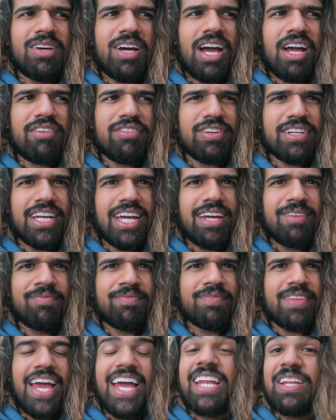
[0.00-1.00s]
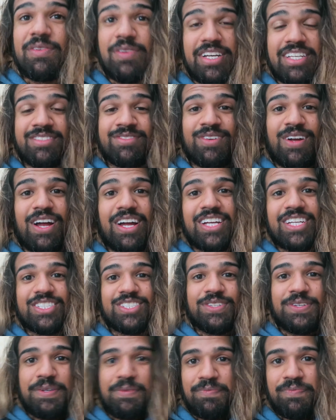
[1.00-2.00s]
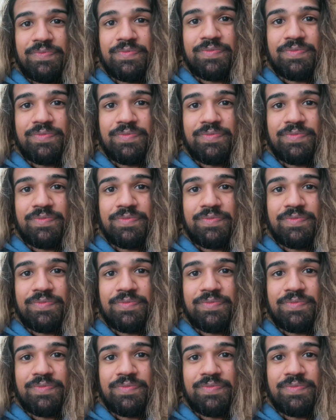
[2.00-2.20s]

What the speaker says: I forget. Anyways, alright, let's do it.